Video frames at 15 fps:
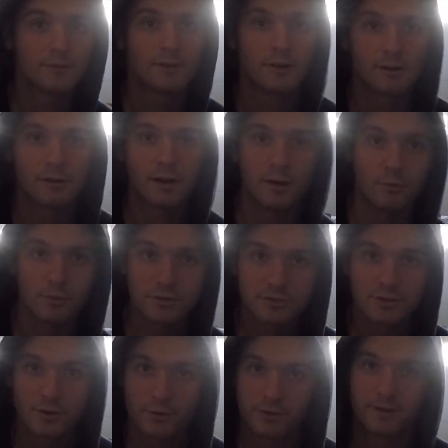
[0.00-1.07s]
Alright, what is
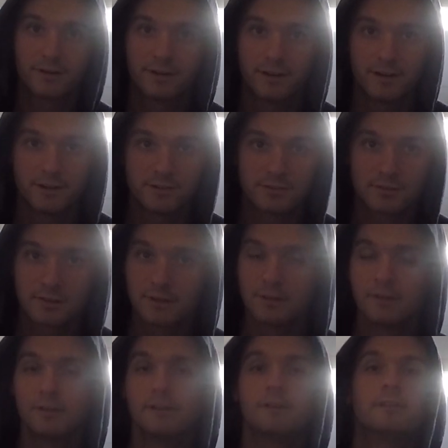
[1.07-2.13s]
going on, guys?
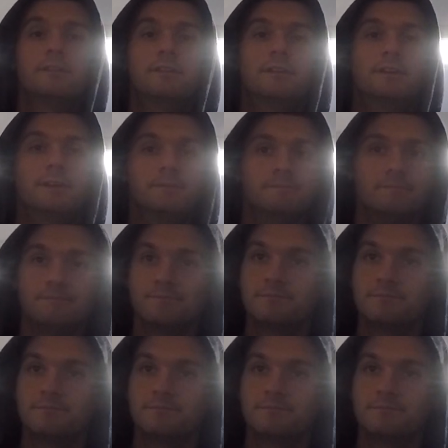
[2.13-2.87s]
I